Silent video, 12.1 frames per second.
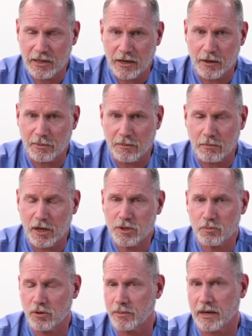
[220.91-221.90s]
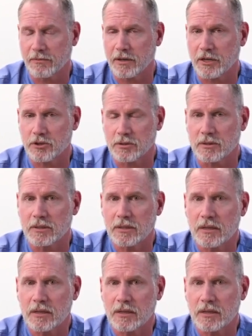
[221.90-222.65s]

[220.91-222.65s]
therapy much more beneficial.